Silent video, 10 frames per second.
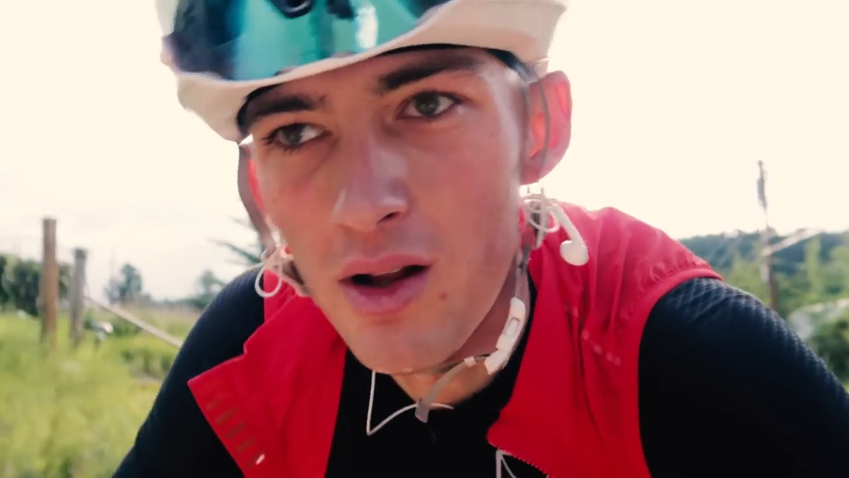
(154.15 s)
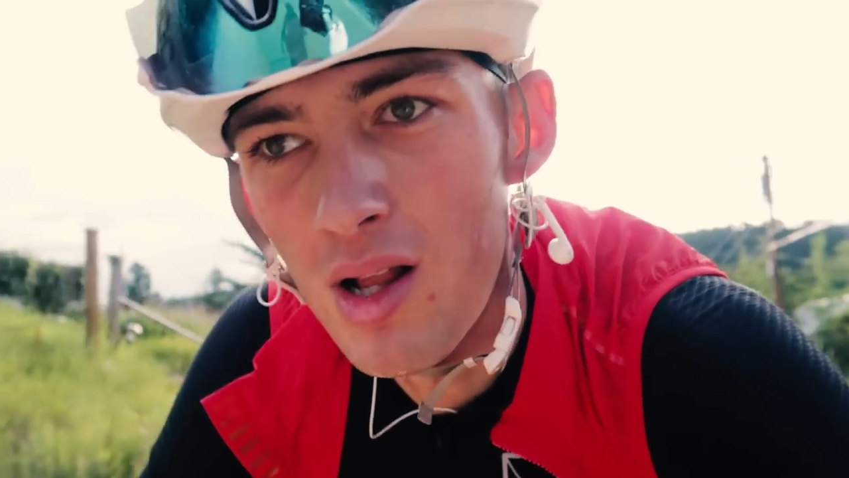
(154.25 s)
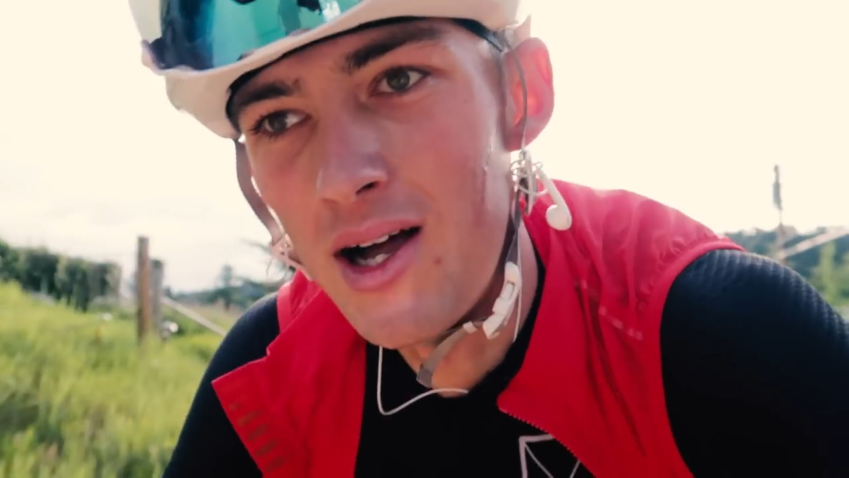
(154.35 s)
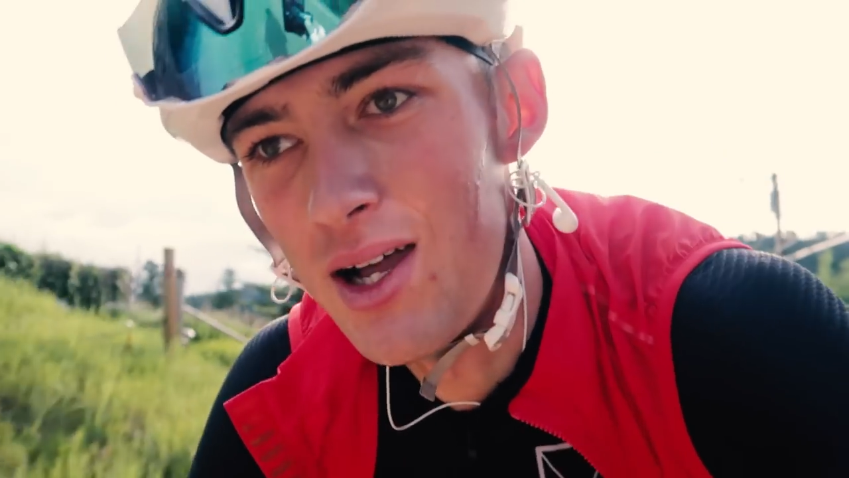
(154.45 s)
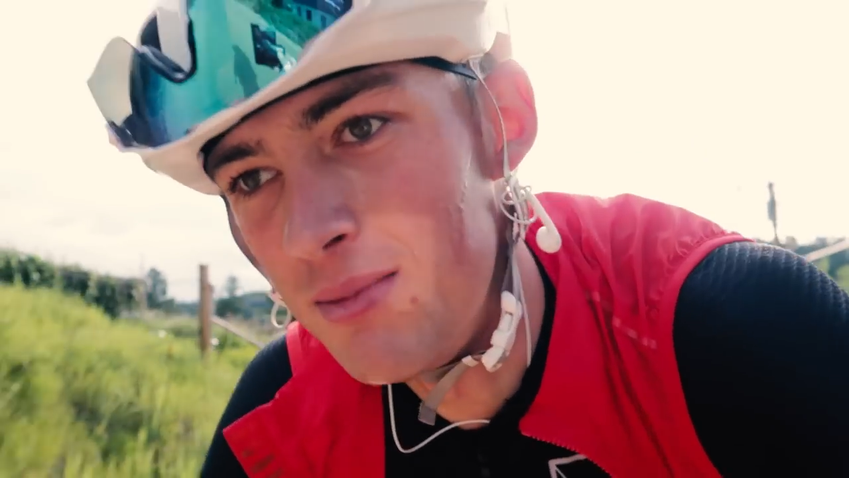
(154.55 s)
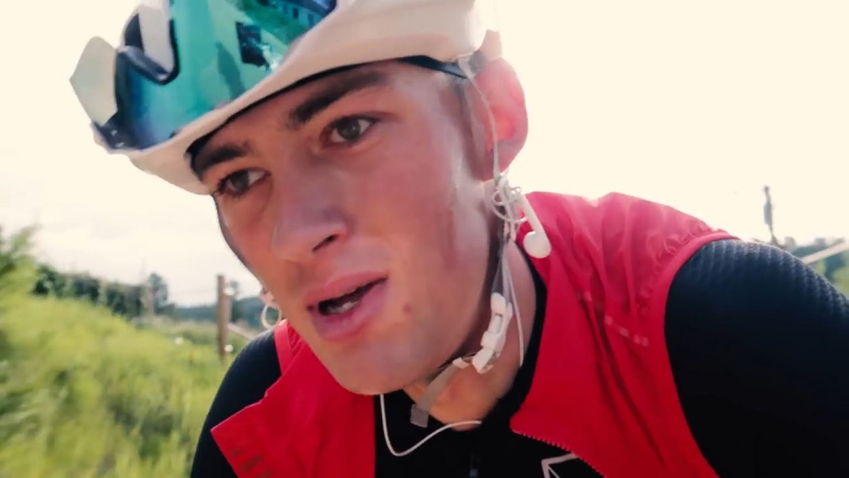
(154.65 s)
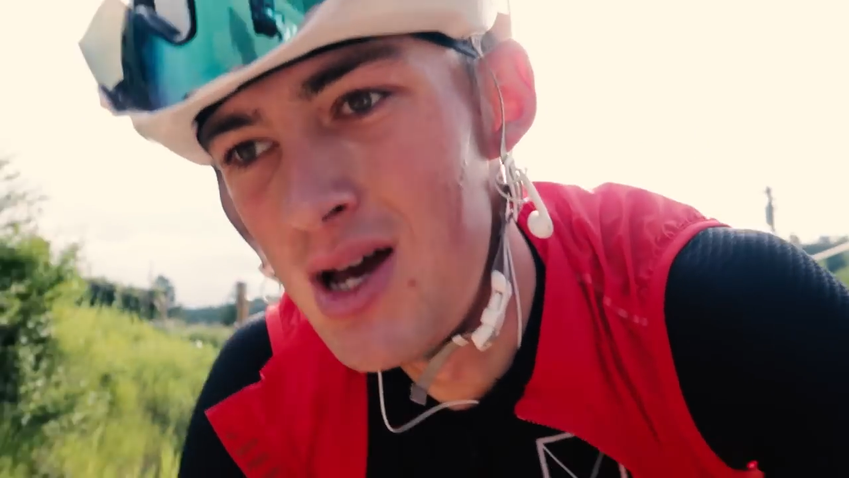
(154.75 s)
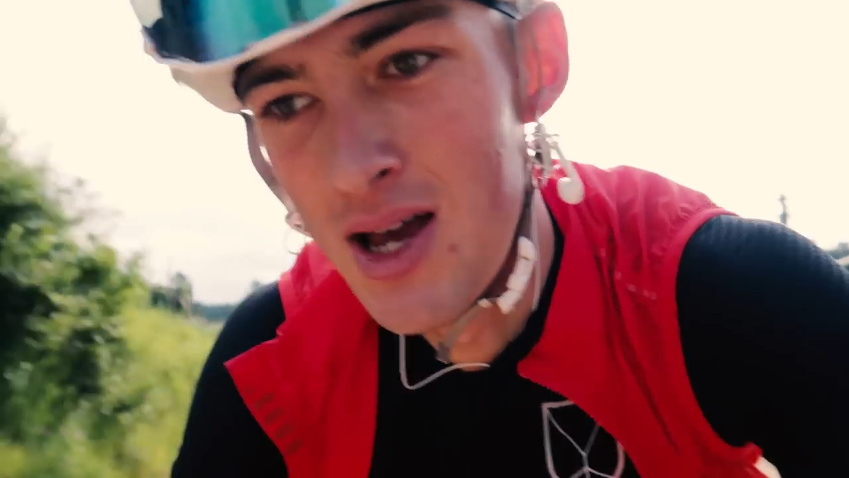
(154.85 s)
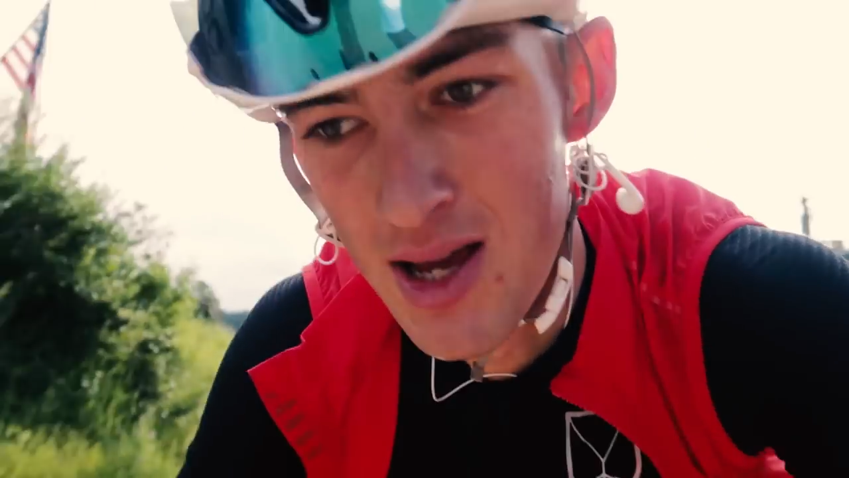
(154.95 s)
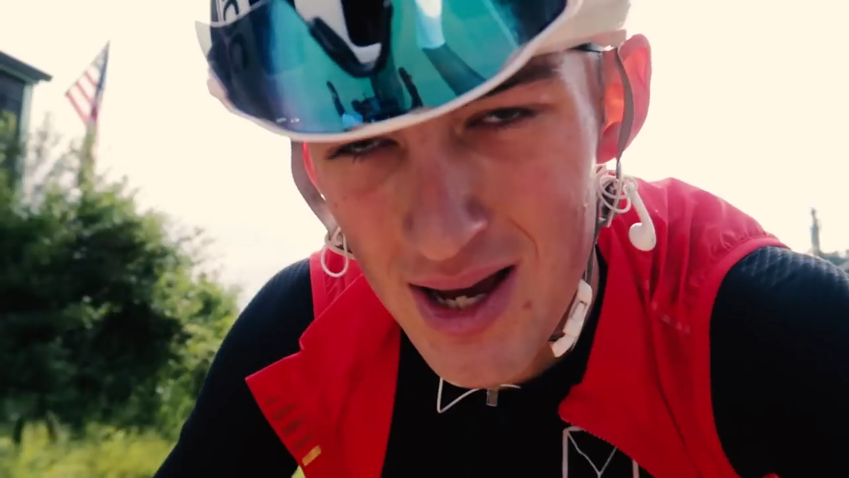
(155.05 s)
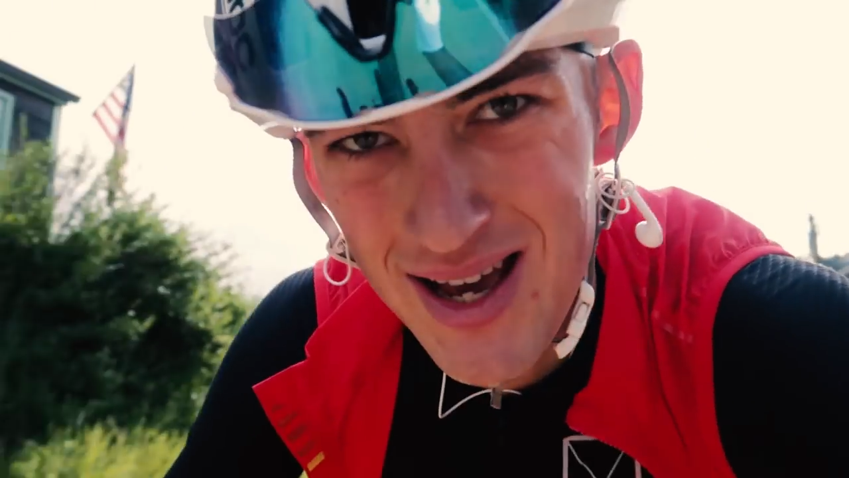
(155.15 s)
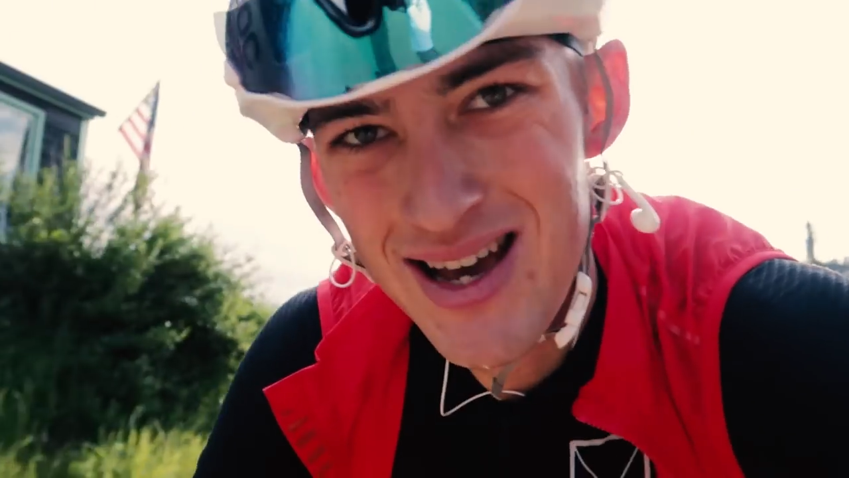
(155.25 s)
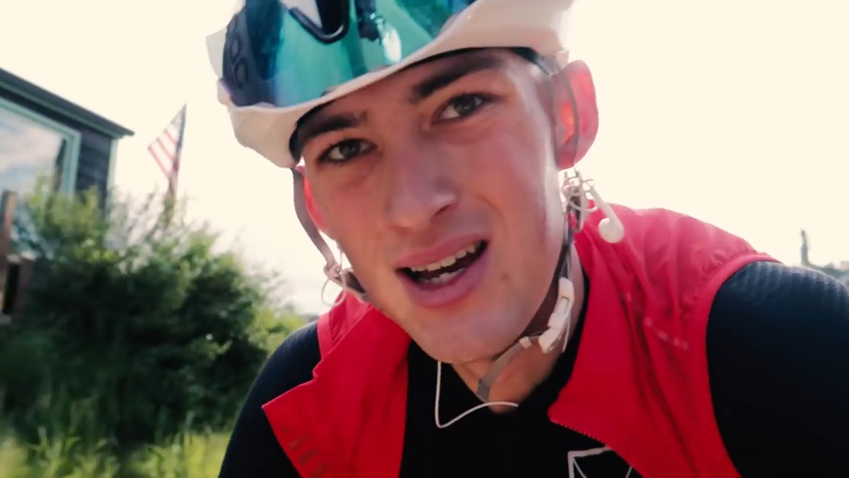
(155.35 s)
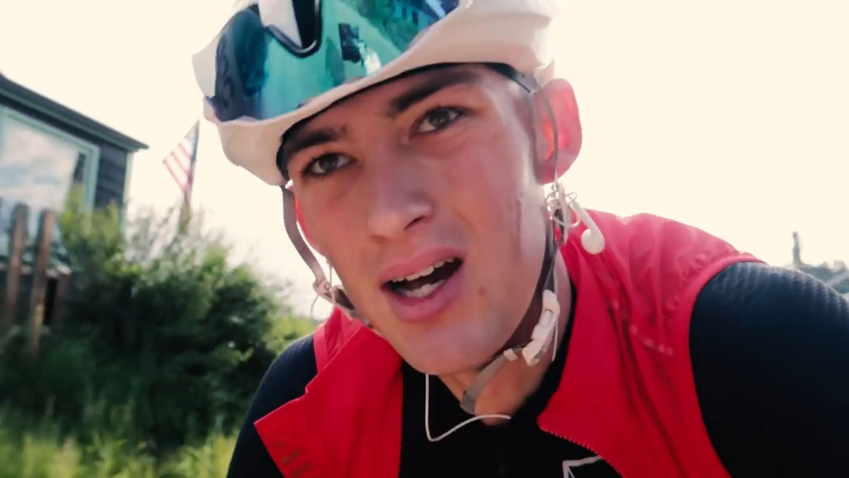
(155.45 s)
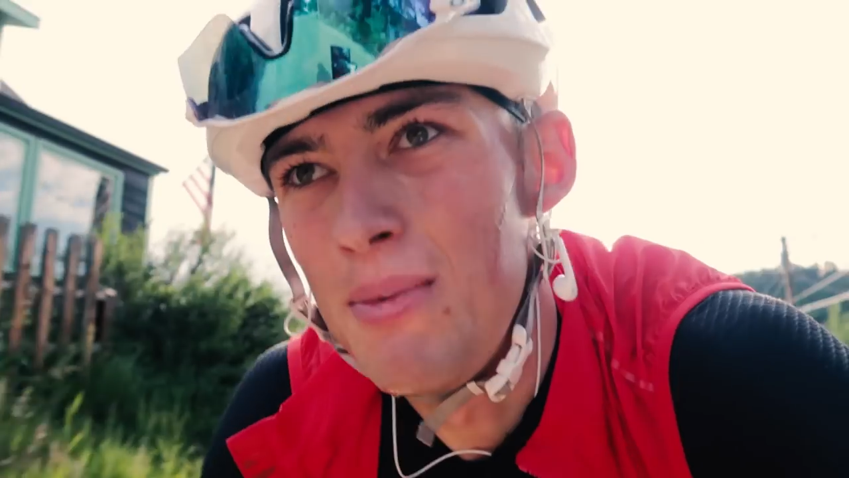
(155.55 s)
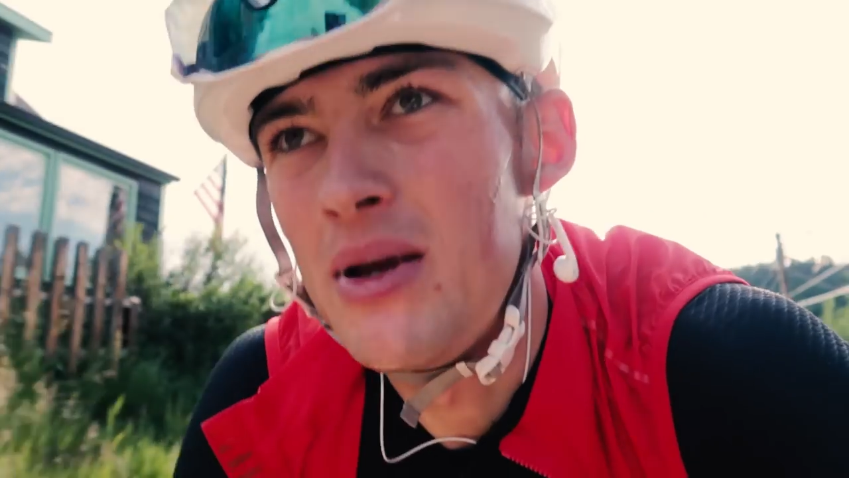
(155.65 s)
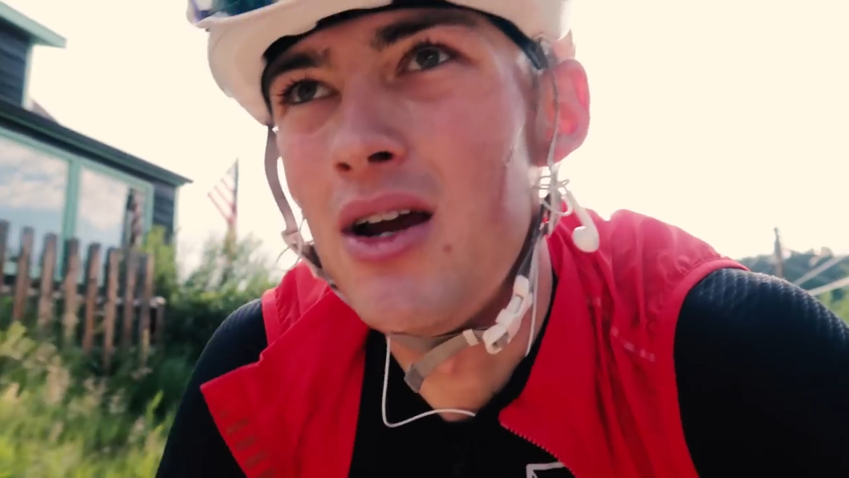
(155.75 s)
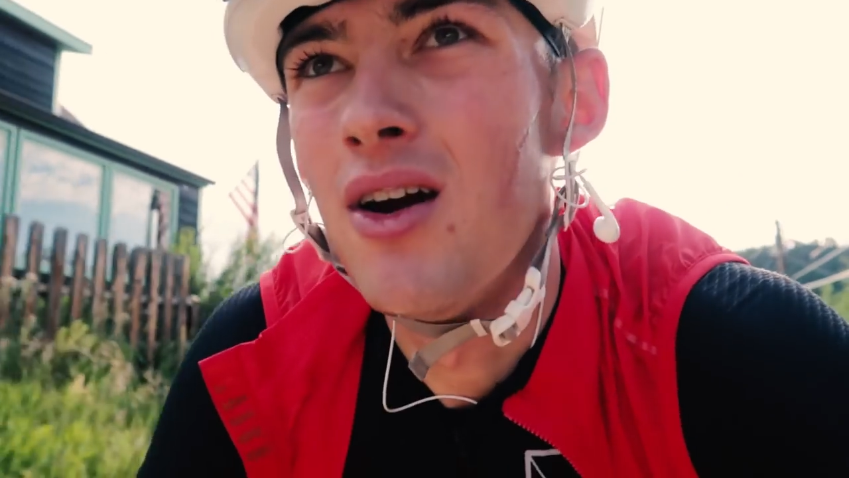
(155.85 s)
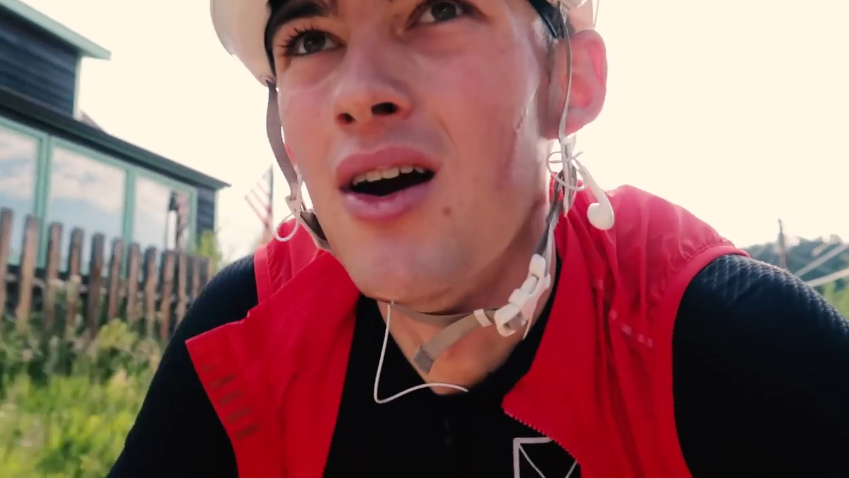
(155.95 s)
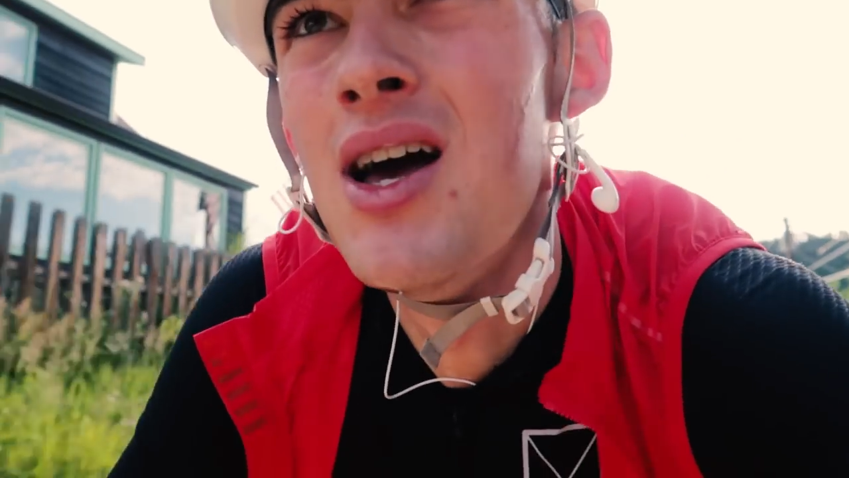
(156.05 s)
climb up
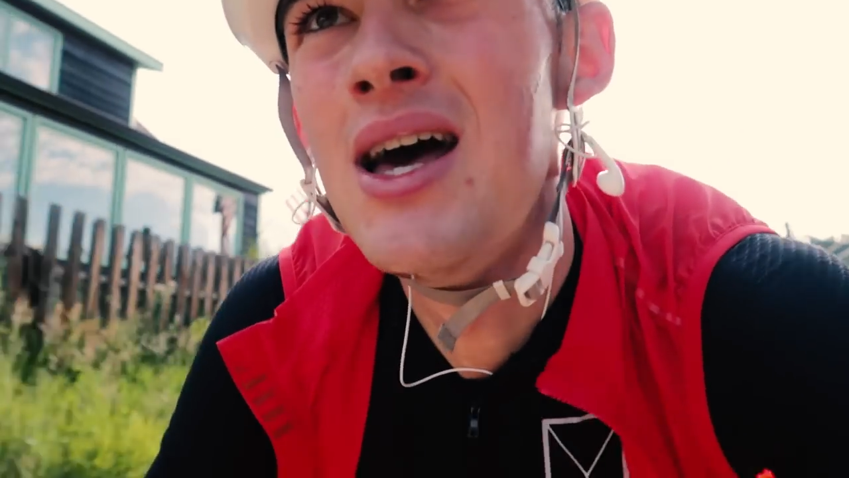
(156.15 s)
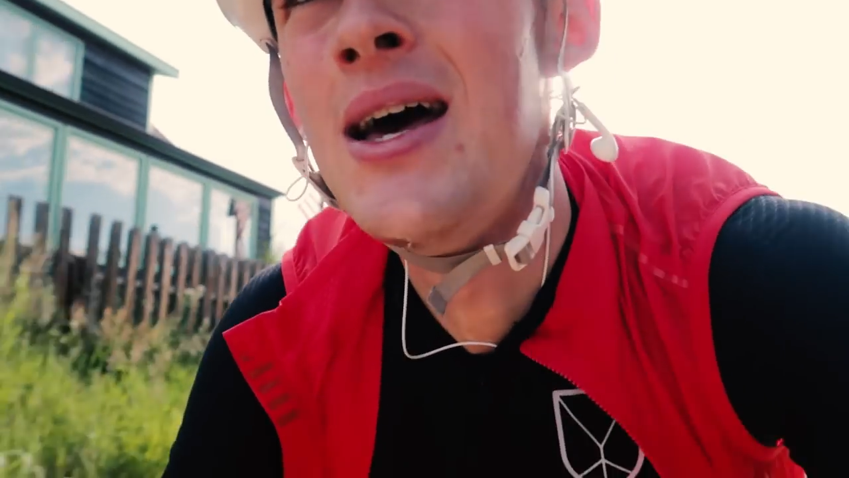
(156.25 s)
here.